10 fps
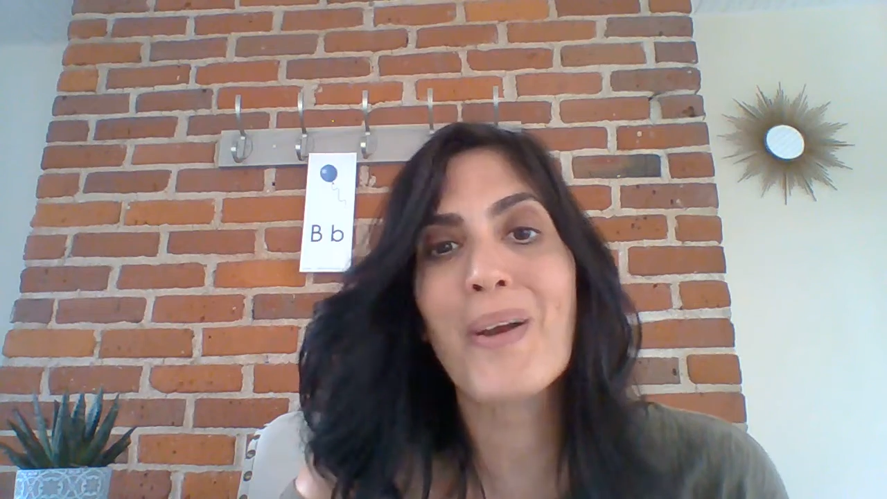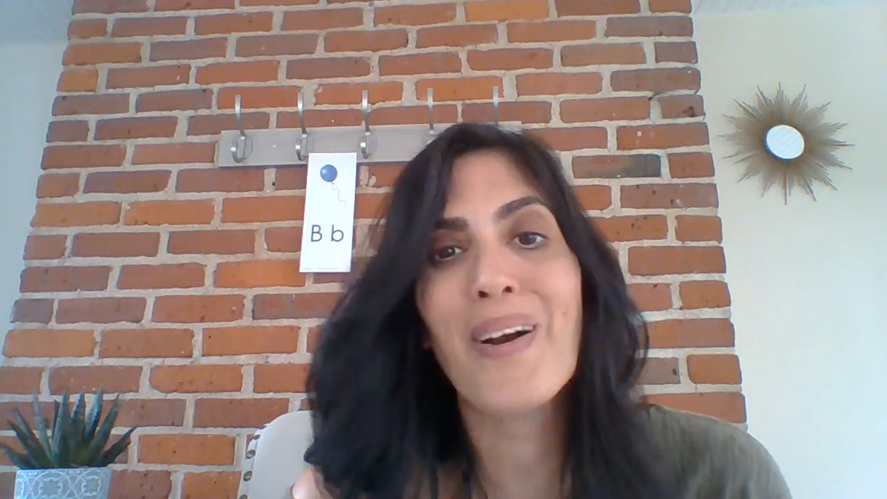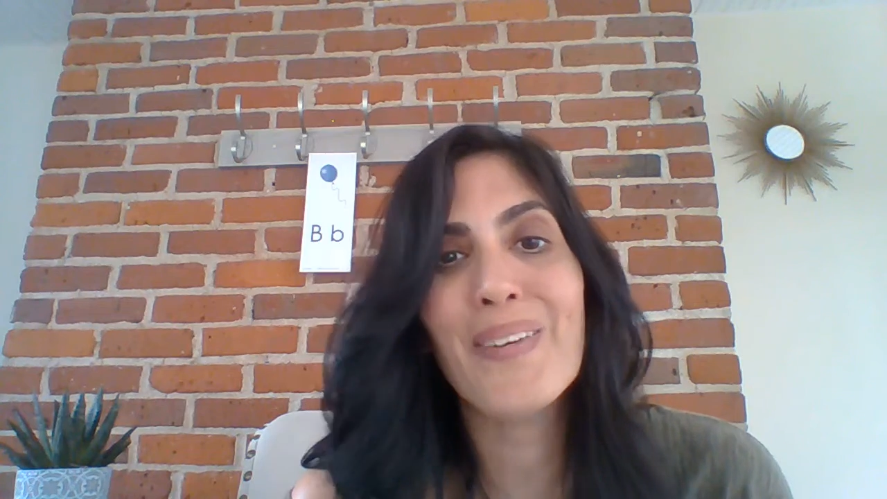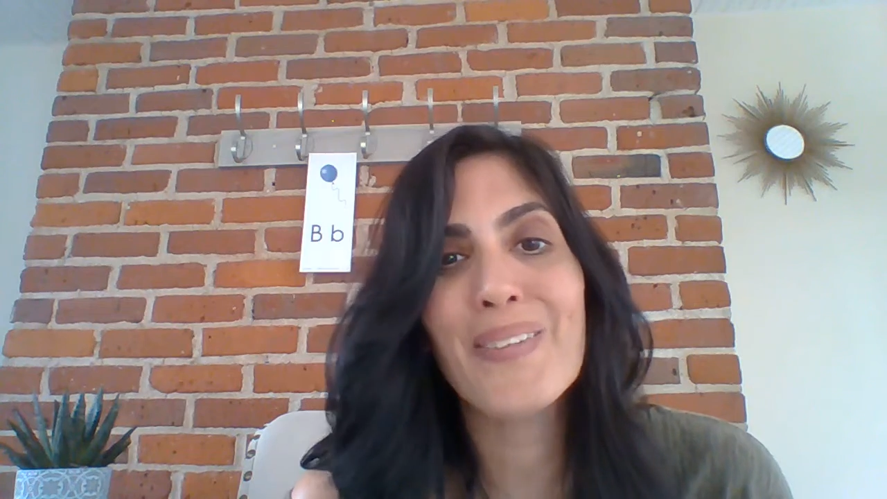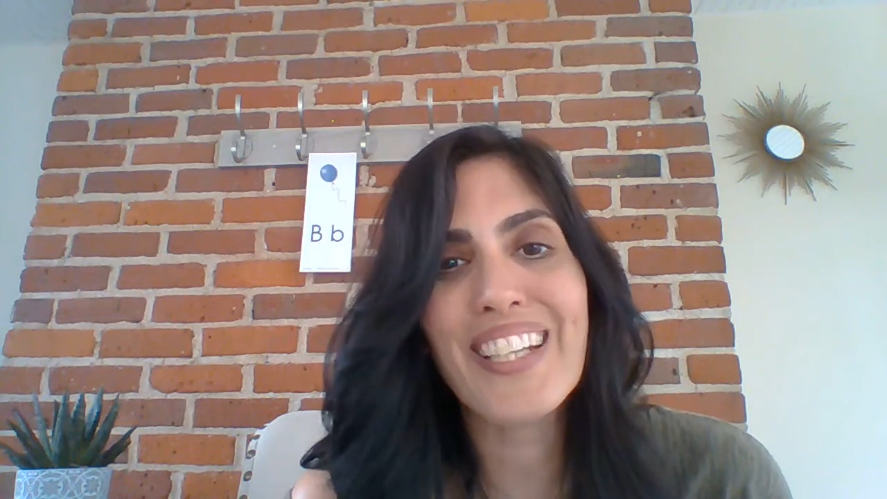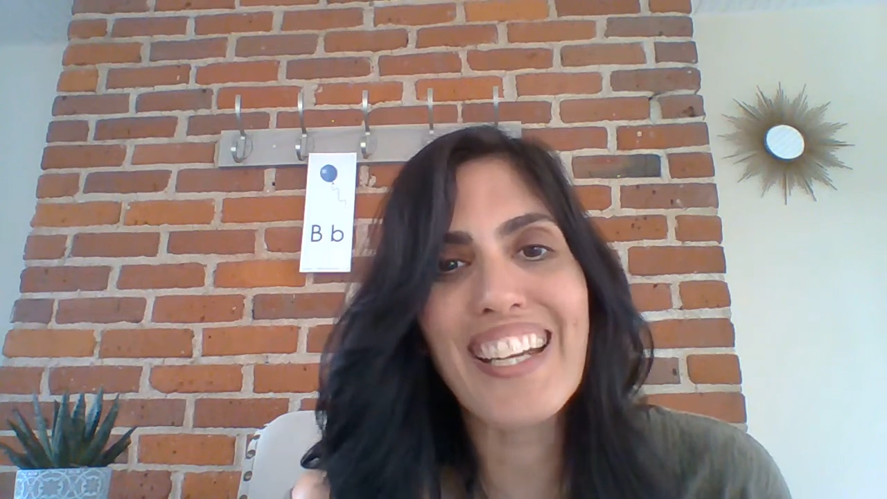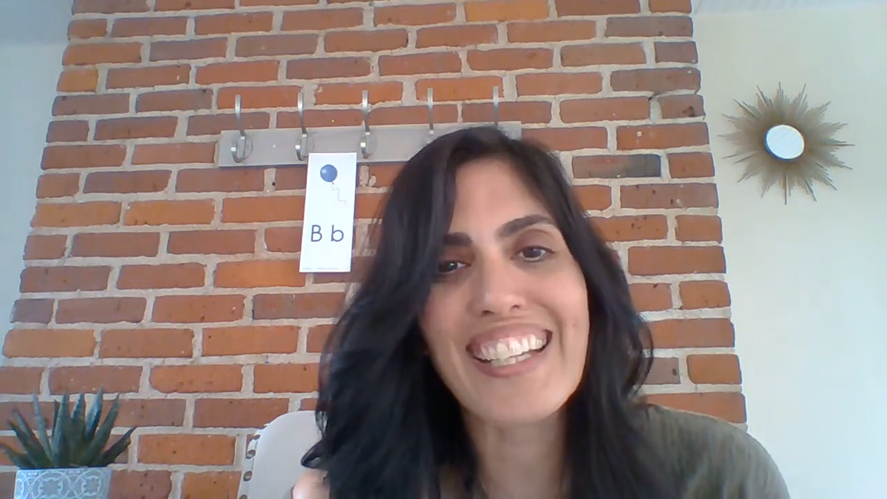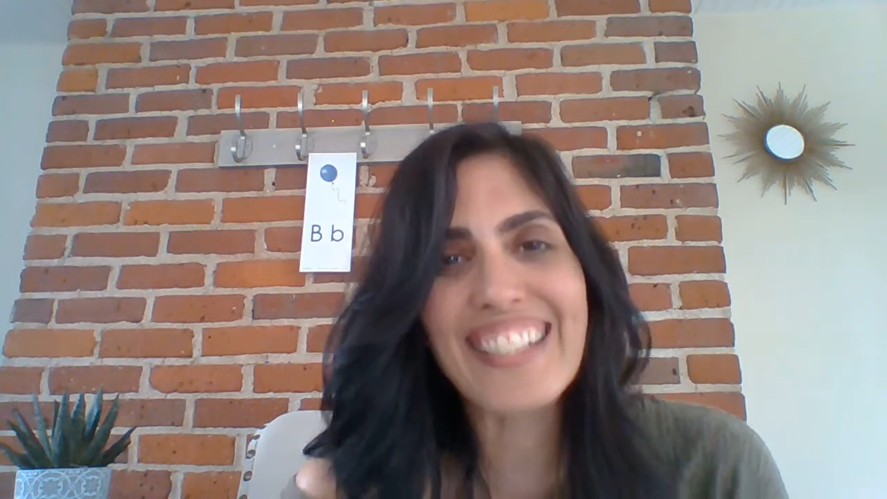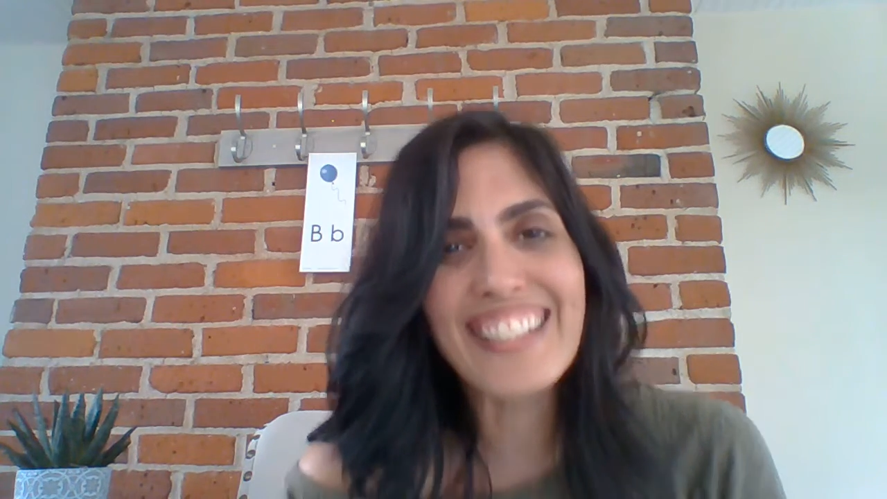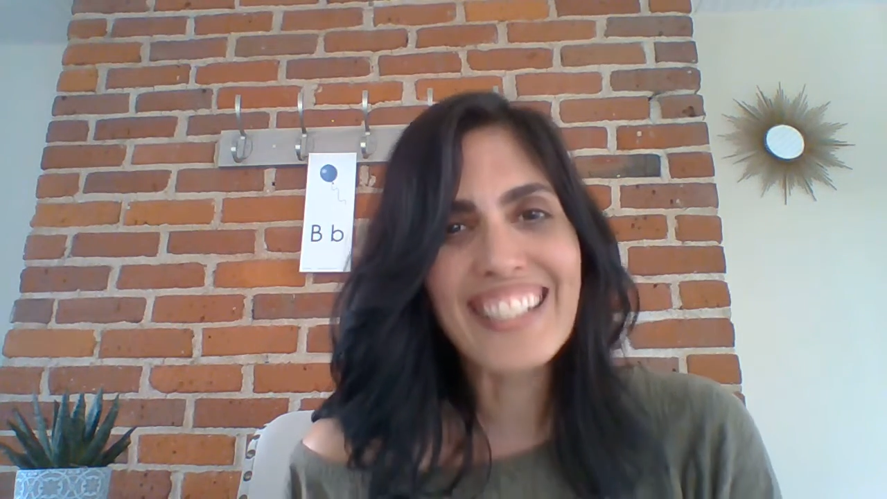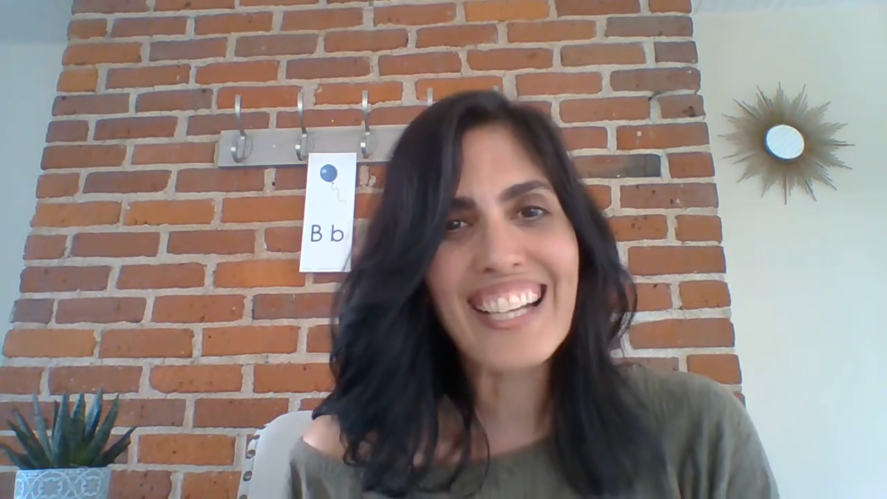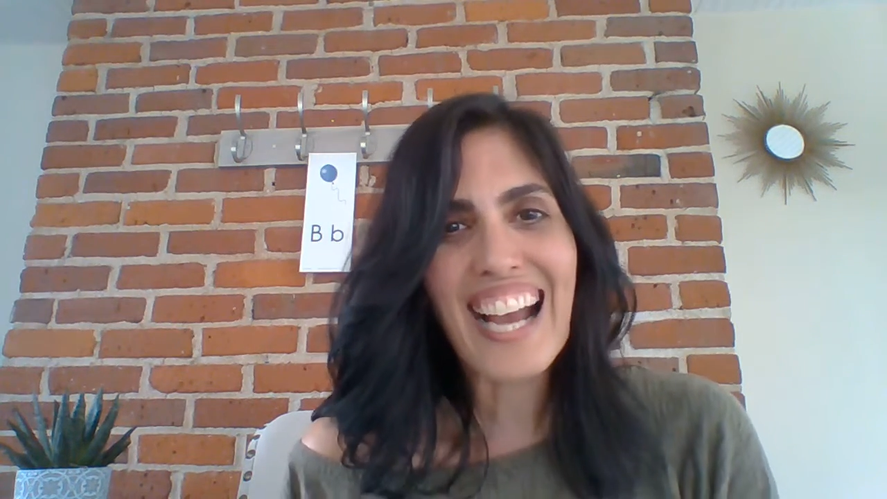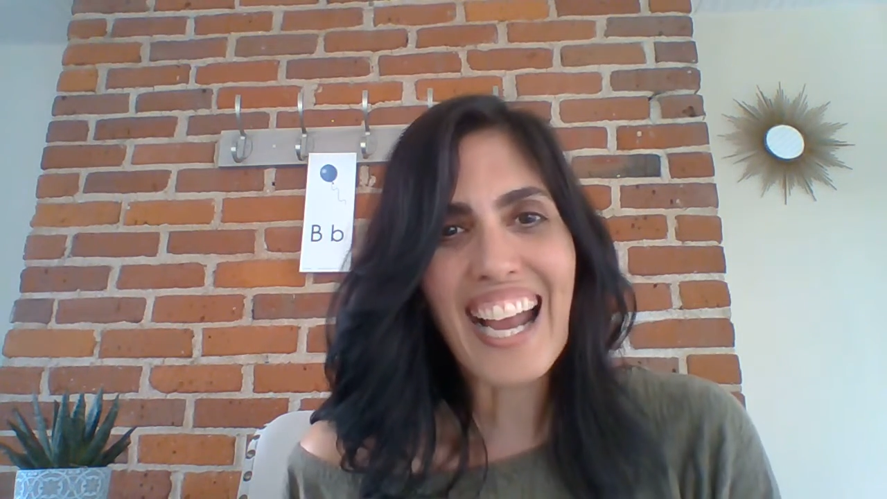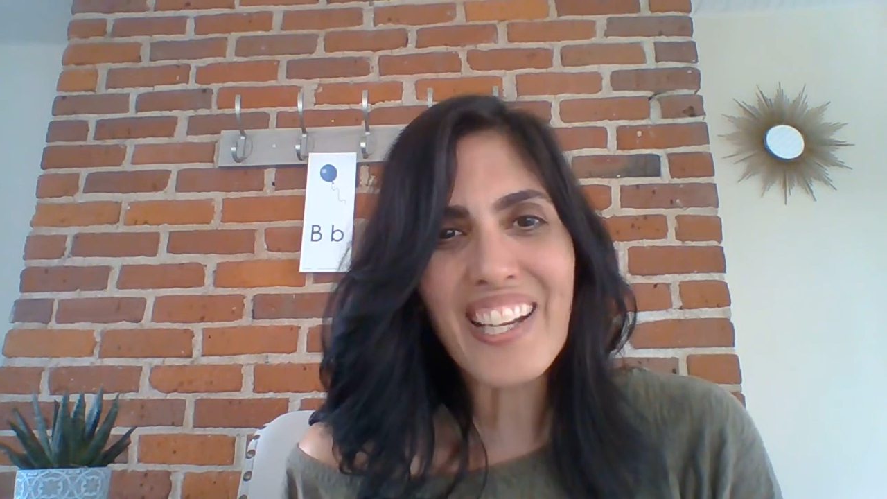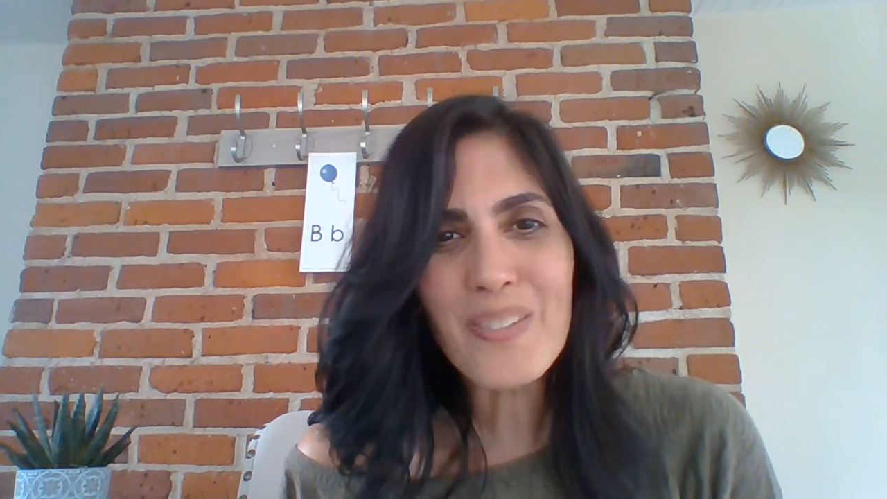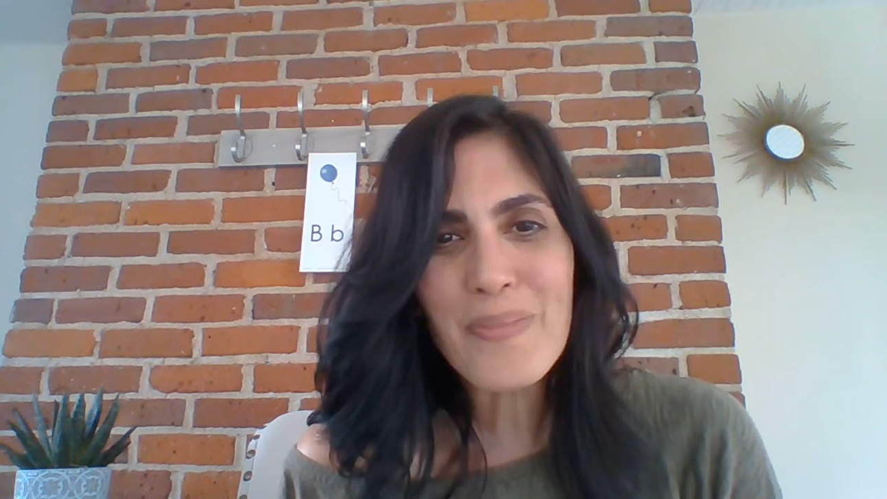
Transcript: Okay, I hope